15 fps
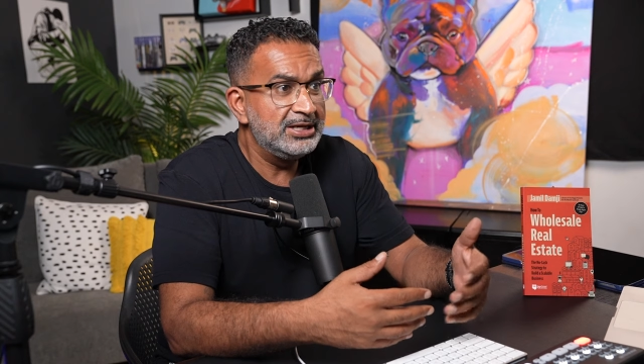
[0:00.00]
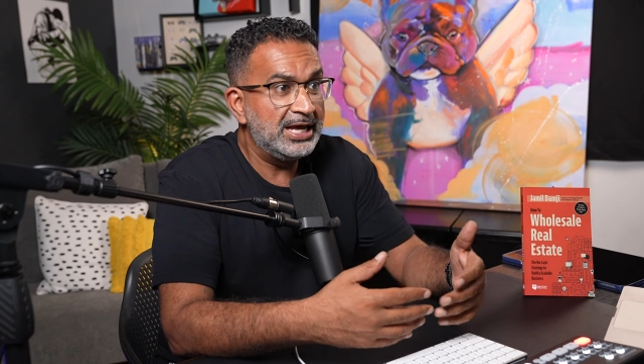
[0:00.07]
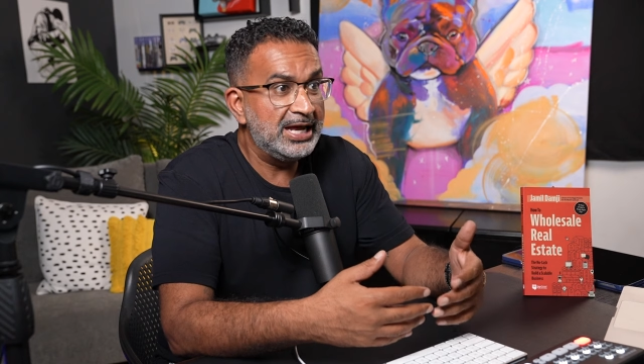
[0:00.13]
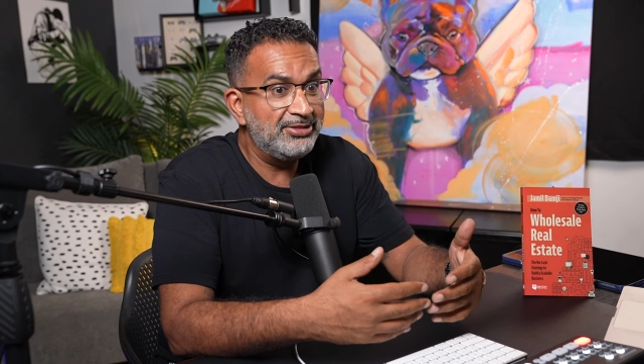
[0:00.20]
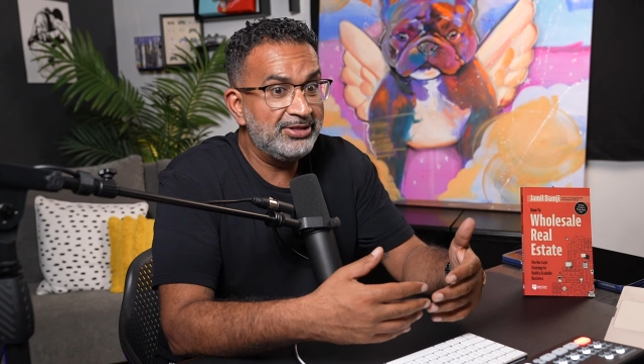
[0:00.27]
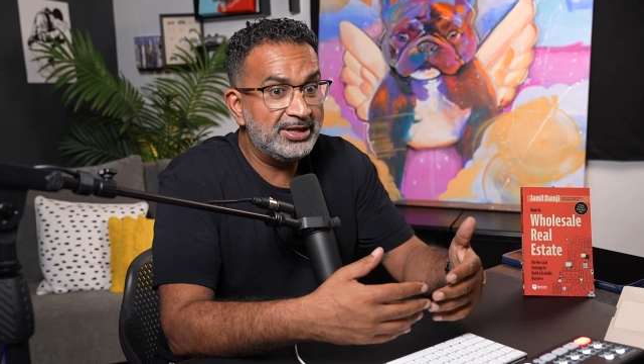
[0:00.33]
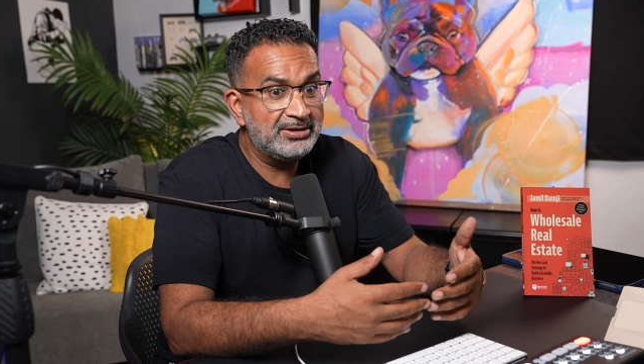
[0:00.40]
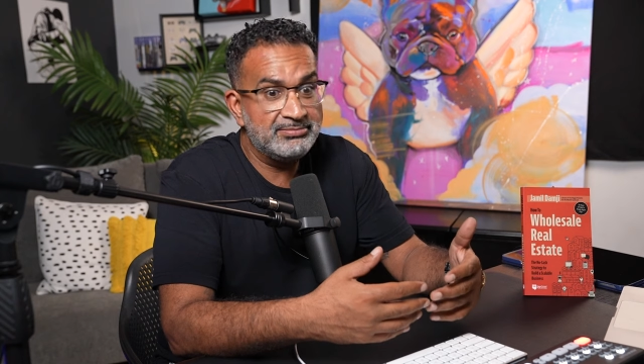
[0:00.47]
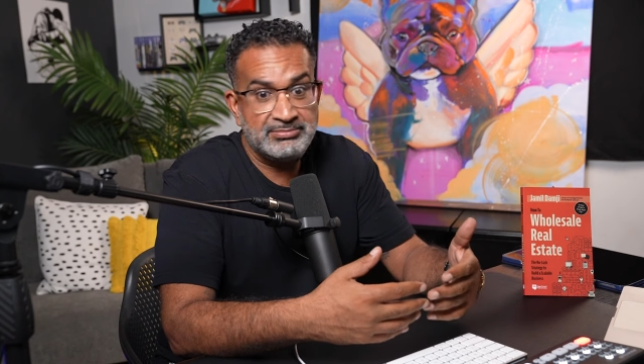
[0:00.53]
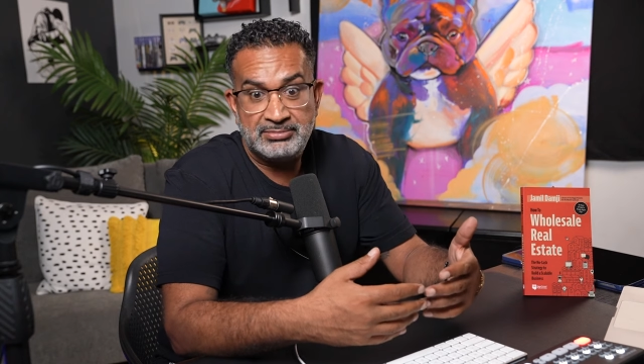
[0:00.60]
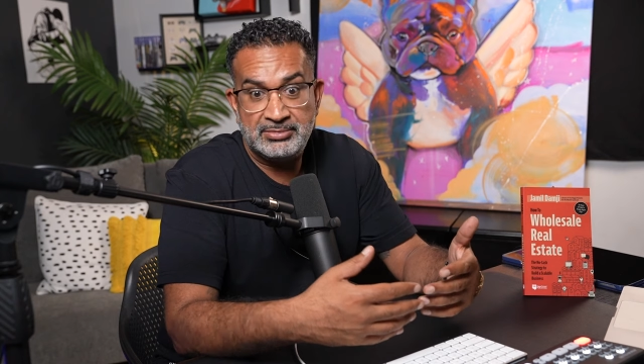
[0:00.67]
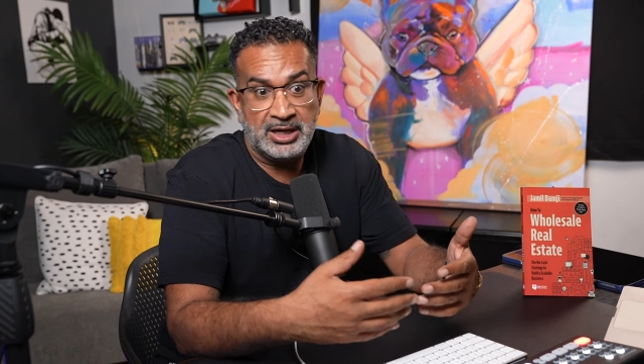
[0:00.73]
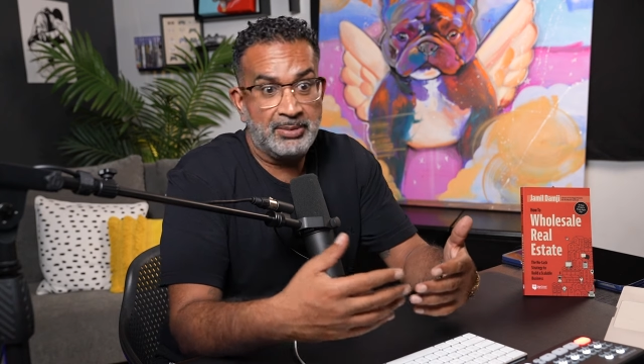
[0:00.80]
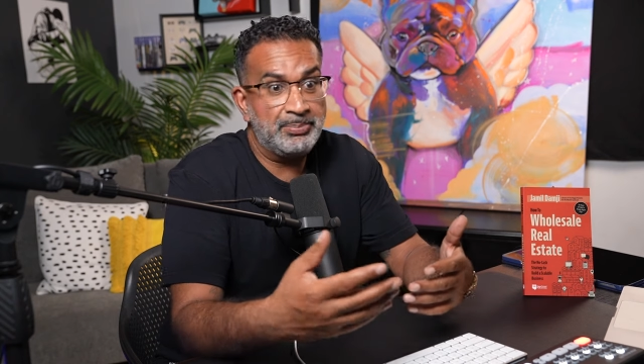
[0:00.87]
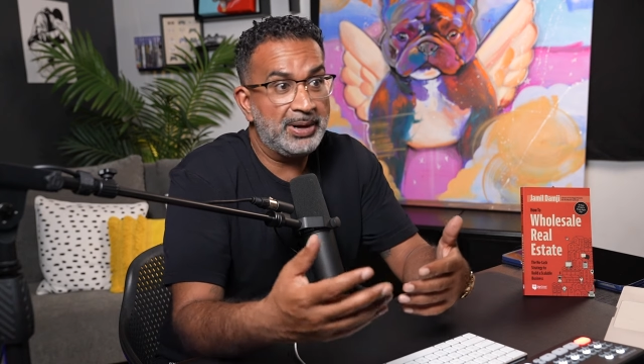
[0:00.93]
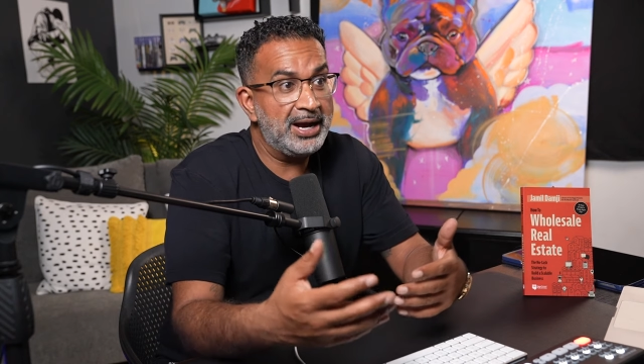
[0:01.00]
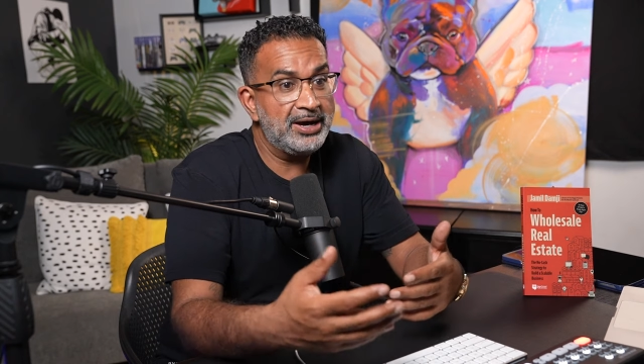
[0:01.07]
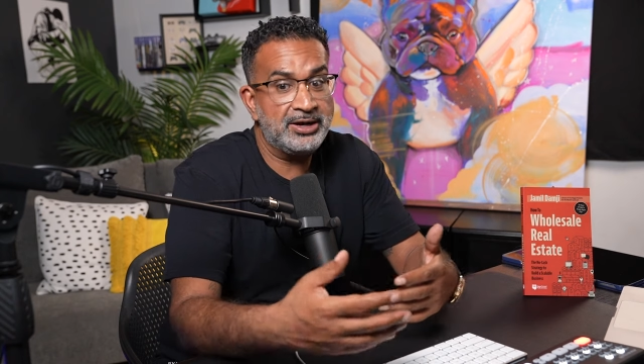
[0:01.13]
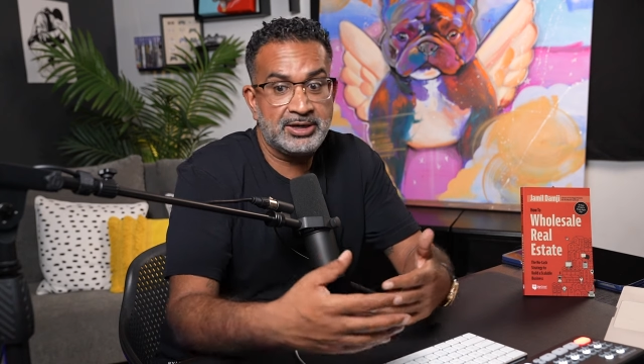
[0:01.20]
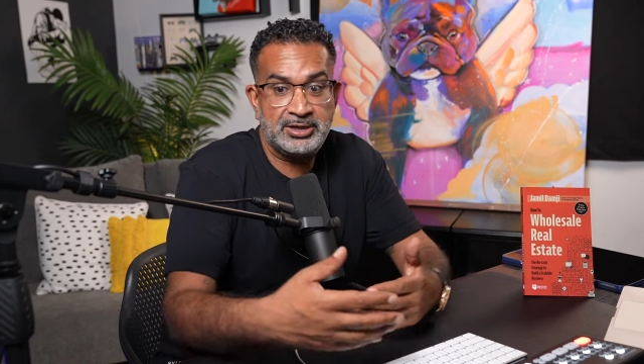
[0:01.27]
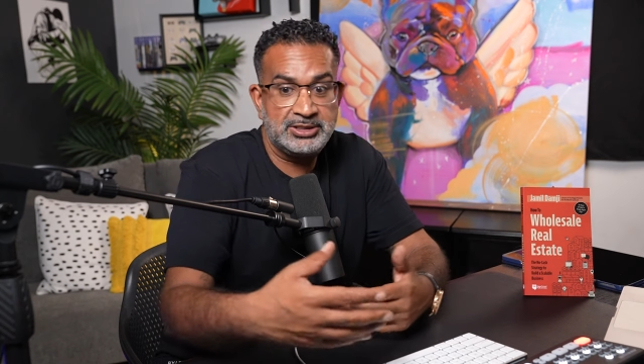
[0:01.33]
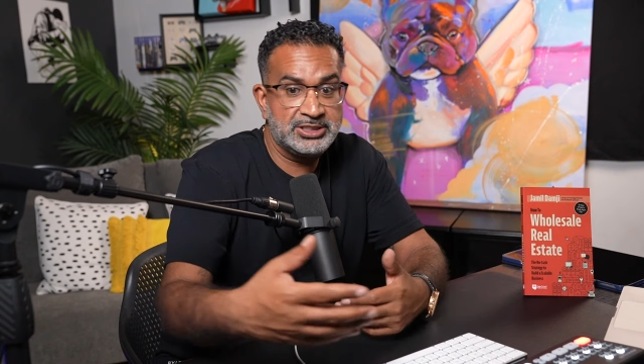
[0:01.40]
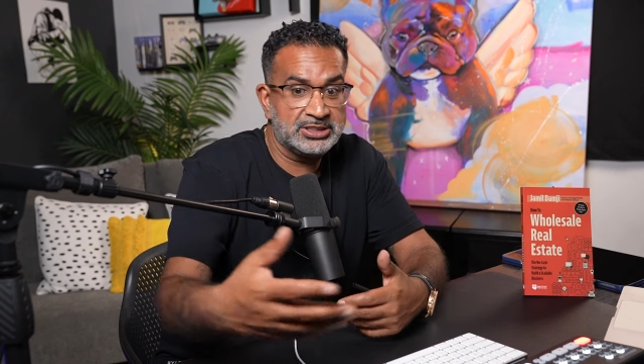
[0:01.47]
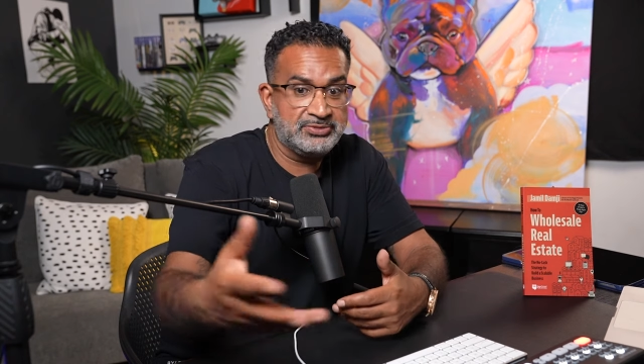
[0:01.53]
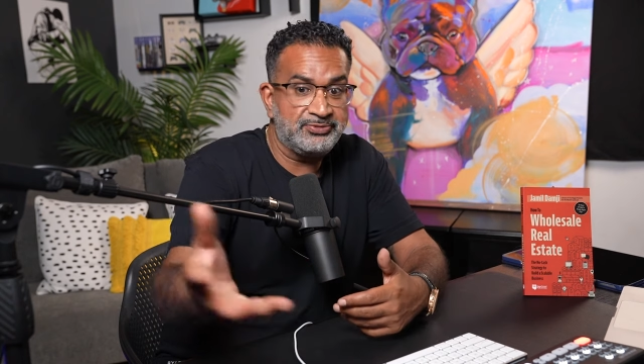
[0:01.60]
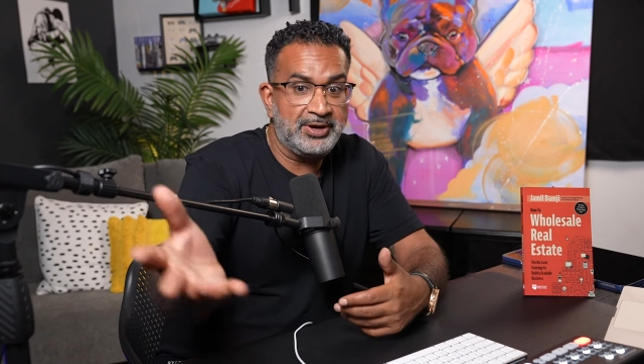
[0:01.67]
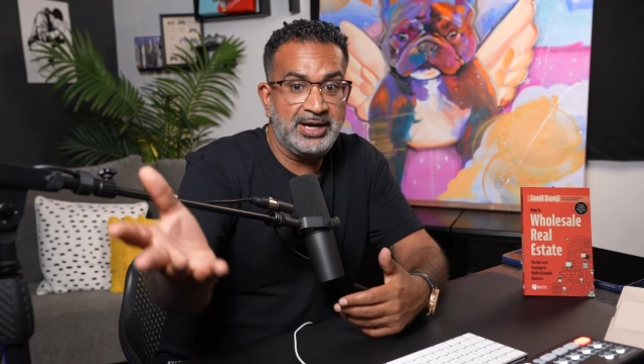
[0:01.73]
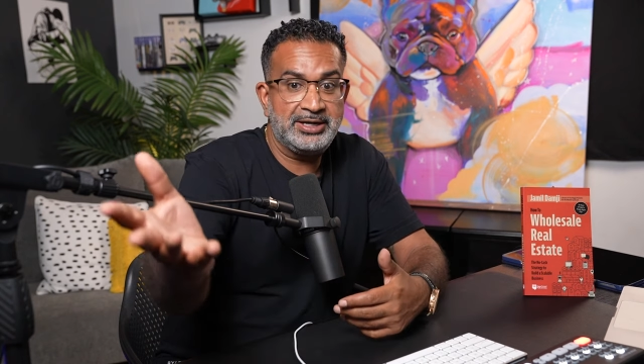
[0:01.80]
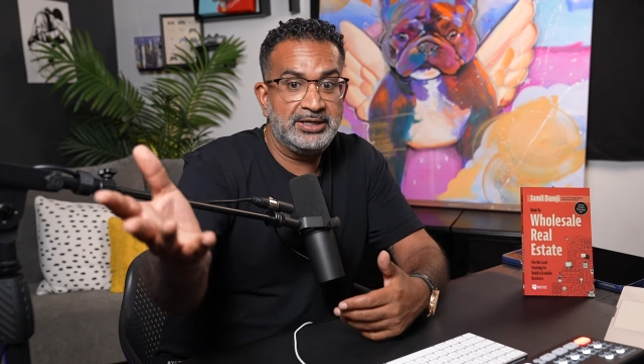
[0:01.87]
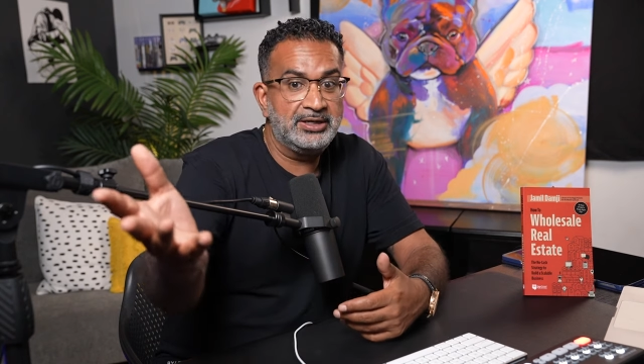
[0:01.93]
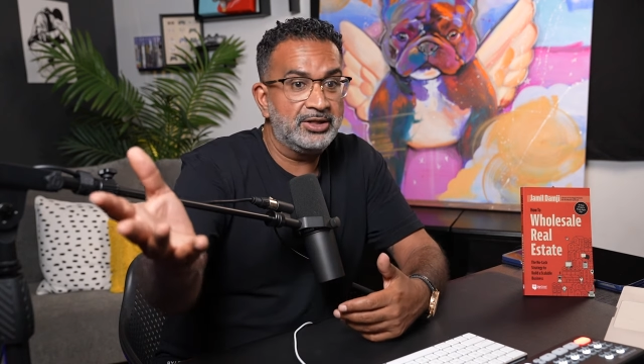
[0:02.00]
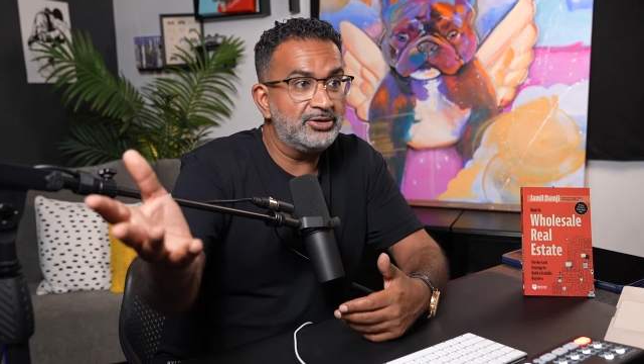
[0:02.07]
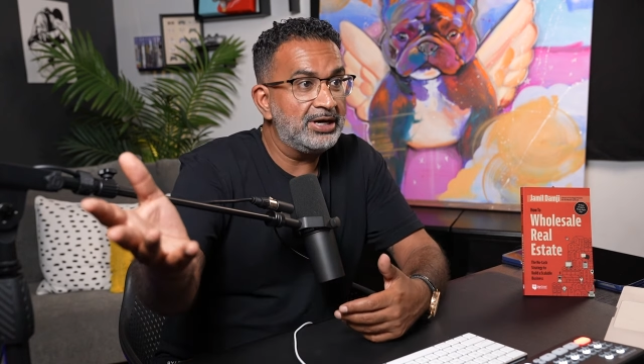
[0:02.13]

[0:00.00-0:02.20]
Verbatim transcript: and then a buyer could just find another